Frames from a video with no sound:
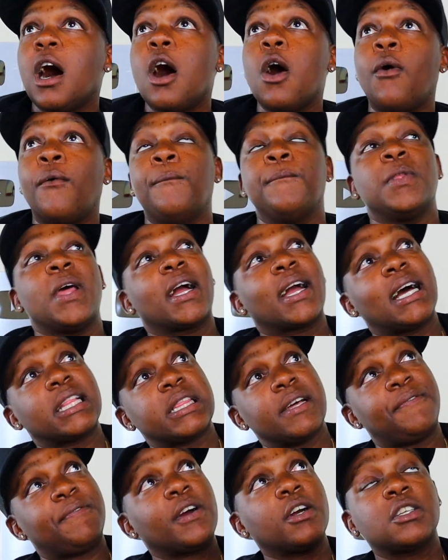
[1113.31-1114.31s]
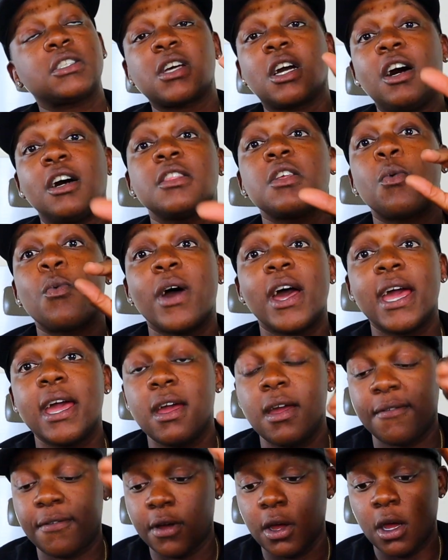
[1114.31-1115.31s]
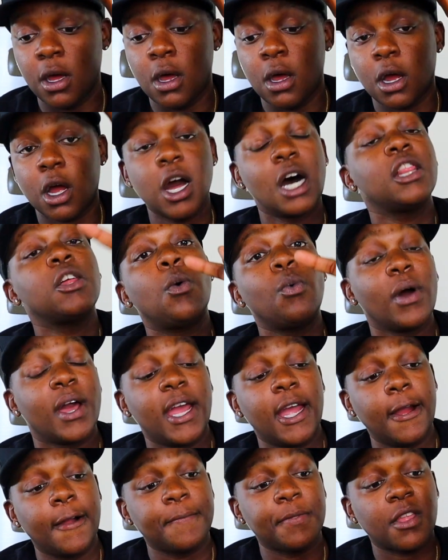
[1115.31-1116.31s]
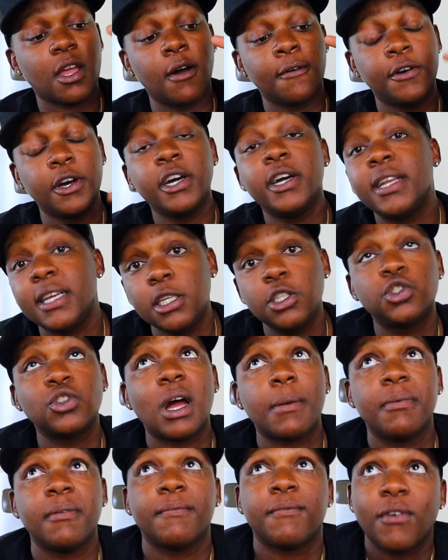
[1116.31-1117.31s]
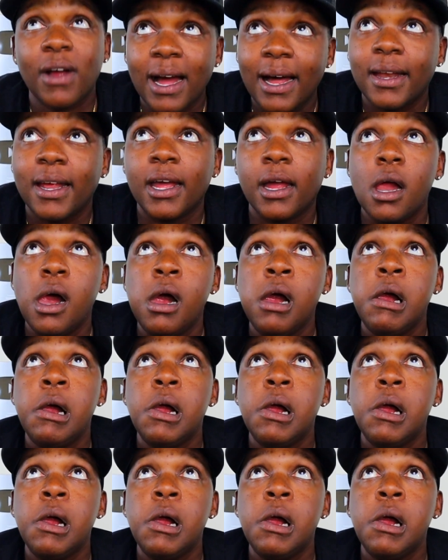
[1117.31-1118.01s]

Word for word: Oh, I got the first color wave, color wave of hoodies dropping Friday.